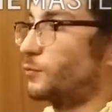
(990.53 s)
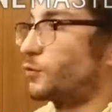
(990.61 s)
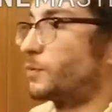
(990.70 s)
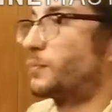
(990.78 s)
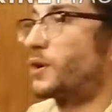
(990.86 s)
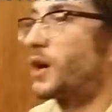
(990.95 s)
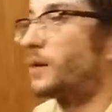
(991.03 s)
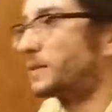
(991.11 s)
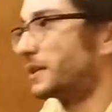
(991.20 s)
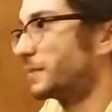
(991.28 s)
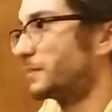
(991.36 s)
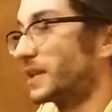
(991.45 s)
will
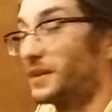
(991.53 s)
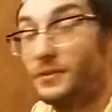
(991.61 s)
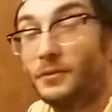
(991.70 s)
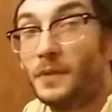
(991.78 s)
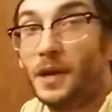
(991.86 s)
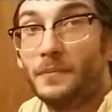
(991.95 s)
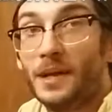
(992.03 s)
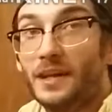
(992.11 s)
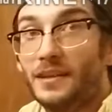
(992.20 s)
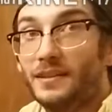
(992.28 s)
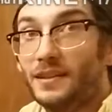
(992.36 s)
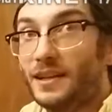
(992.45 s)
probably play through my
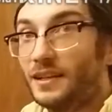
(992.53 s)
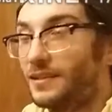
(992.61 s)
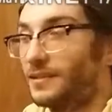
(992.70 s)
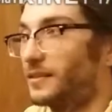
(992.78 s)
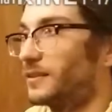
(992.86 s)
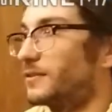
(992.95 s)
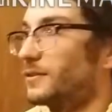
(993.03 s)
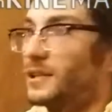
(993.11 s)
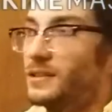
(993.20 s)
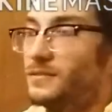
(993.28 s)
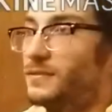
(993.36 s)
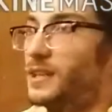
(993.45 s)
mind like
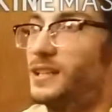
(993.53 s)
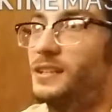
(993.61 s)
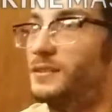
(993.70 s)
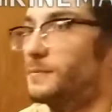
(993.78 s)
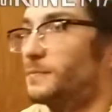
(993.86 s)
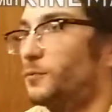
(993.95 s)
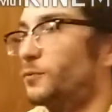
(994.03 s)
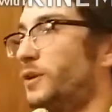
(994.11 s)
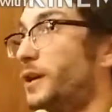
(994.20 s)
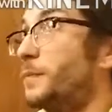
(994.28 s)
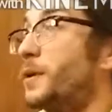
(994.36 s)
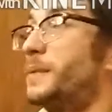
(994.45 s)
in the fucking,
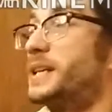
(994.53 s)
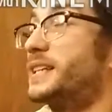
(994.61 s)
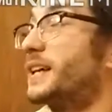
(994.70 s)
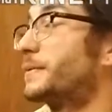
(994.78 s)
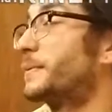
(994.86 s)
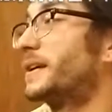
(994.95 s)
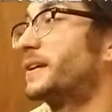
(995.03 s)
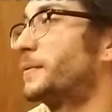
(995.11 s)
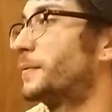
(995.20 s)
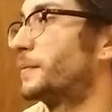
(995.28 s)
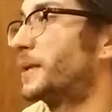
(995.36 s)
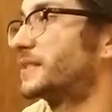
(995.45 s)
when I'm on my deathbed
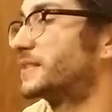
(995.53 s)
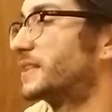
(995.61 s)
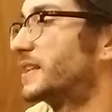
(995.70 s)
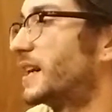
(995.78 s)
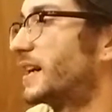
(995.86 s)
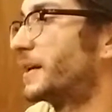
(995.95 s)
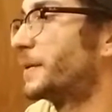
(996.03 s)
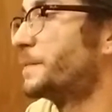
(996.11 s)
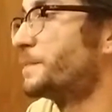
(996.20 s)
and I'm about to die.